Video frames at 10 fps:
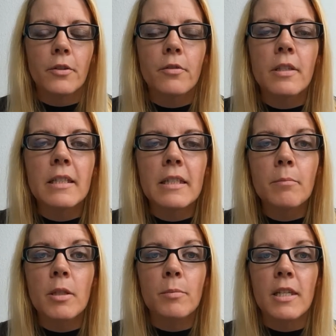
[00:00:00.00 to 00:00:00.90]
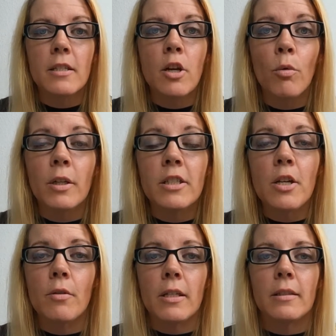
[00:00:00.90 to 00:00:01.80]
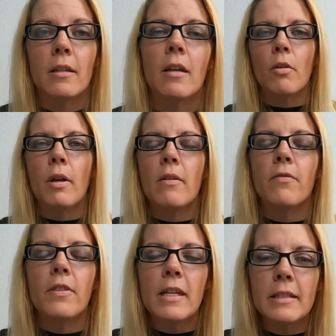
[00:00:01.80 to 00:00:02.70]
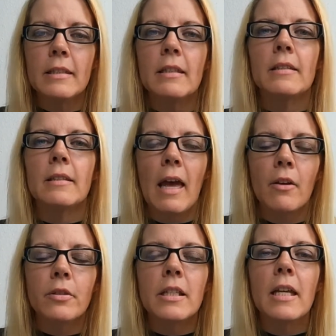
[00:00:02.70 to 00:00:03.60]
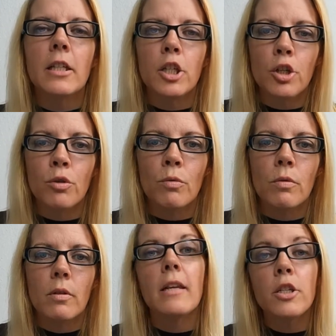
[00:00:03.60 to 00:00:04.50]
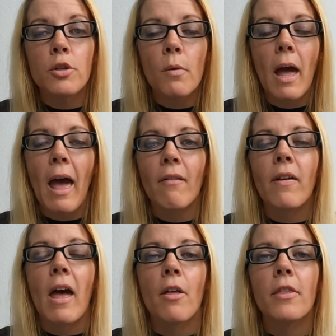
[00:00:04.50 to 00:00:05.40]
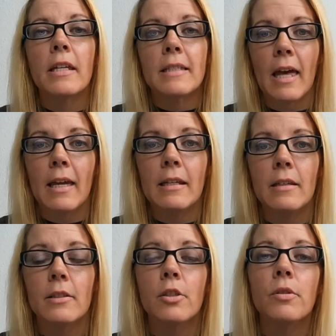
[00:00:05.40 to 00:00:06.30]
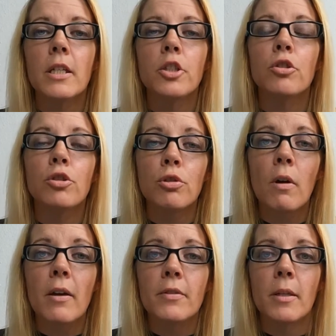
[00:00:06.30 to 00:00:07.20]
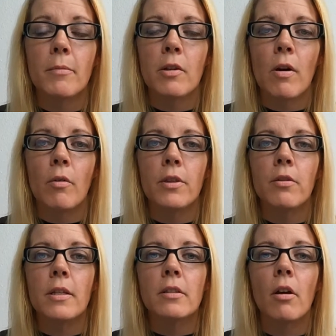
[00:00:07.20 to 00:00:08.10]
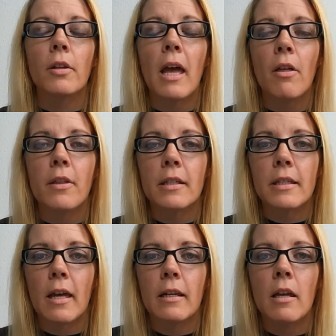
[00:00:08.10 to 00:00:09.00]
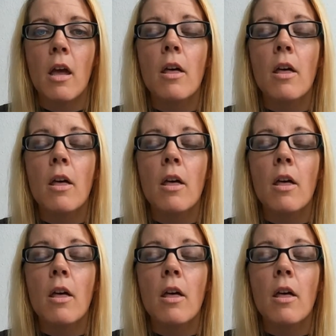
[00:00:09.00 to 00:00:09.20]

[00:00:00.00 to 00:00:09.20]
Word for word: that there's these symptoms that no one's noticed. So, if this sounds like you, then you have health anxiety. So, yes, this, you do have something wrong with you. It's called health anxiety.